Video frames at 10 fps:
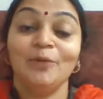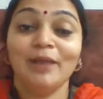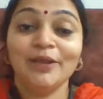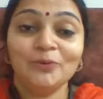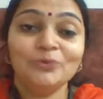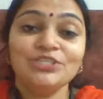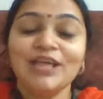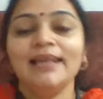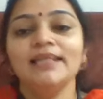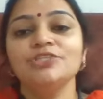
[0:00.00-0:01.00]
My own
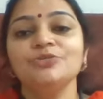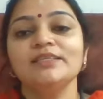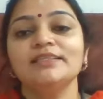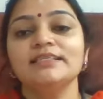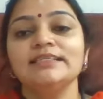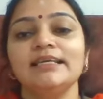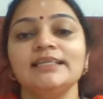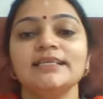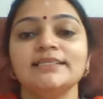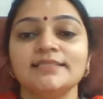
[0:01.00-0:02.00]
challenge with gender
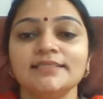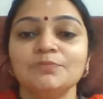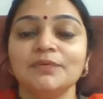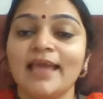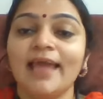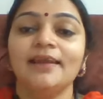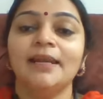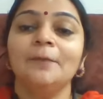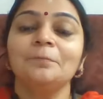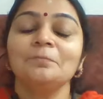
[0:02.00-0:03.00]
justice
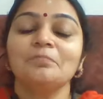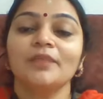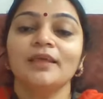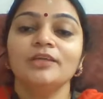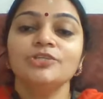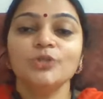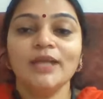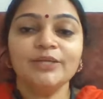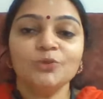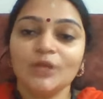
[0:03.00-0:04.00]
began in
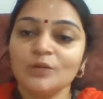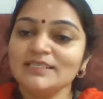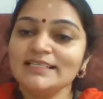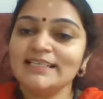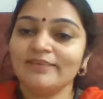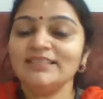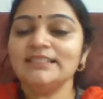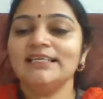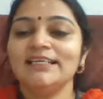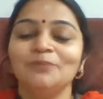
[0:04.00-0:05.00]
July
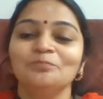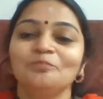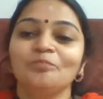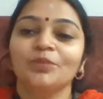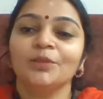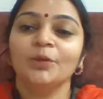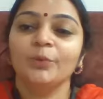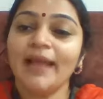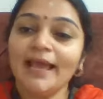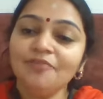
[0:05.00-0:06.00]
2017
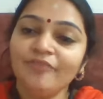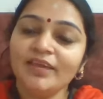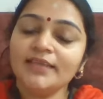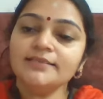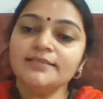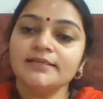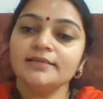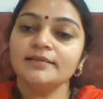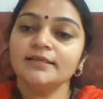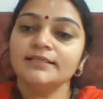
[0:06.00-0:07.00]
when I faced
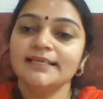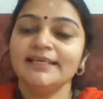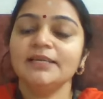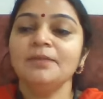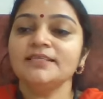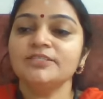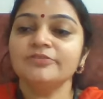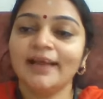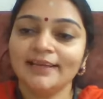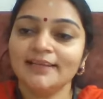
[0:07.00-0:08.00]
gender-based
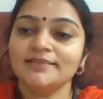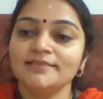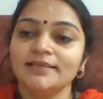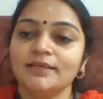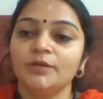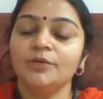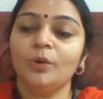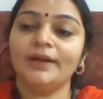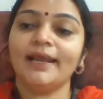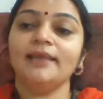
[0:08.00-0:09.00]
violence in
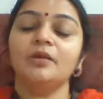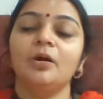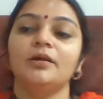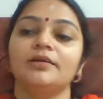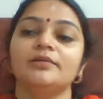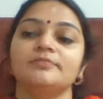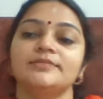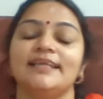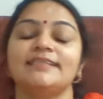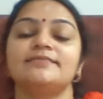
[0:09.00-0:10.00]
what I thought was
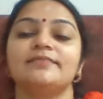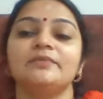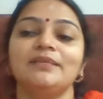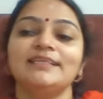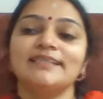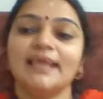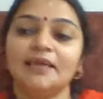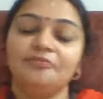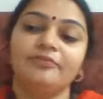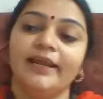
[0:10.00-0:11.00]
an extremely
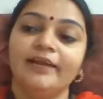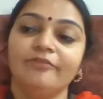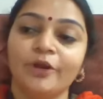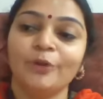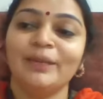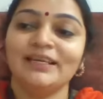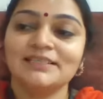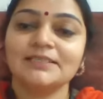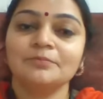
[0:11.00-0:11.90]
safe environment.